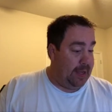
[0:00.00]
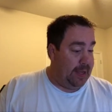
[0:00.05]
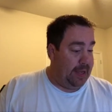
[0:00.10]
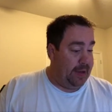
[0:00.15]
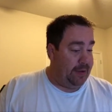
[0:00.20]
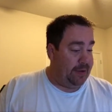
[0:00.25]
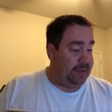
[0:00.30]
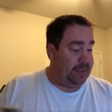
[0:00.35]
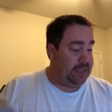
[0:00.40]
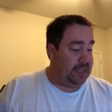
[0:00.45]

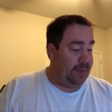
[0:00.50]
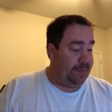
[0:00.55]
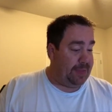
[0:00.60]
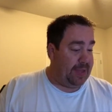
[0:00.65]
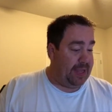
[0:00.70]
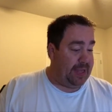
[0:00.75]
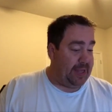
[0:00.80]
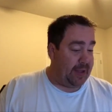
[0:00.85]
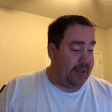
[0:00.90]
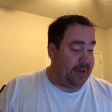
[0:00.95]
Here is the
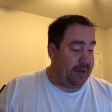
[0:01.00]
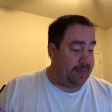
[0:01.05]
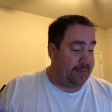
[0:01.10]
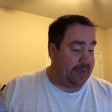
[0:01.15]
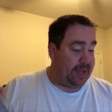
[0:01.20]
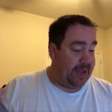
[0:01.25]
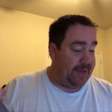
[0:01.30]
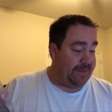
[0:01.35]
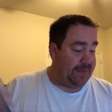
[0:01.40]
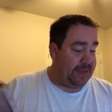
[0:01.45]
big
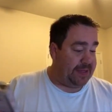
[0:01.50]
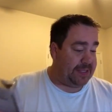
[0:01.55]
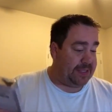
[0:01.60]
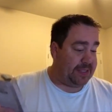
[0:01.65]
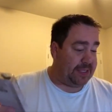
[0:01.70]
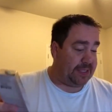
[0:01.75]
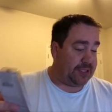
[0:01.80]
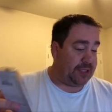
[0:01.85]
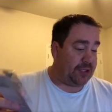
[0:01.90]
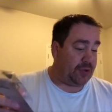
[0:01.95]
item gift. This
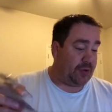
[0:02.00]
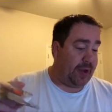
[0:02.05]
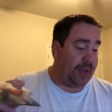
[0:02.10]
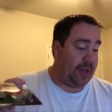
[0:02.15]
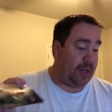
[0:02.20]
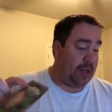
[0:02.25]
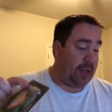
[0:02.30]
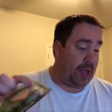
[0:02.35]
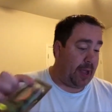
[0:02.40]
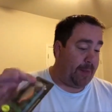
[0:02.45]
is a
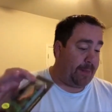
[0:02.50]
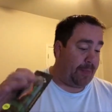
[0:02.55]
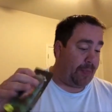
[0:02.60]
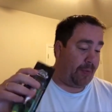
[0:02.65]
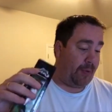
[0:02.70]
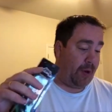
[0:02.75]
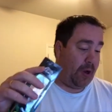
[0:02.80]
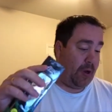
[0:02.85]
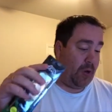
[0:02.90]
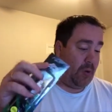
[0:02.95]
Strike
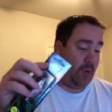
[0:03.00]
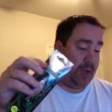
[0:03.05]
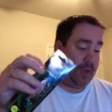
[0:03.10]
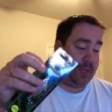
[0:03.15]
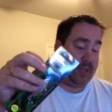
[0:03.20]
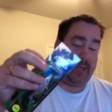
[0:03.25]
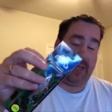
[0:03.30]
Pro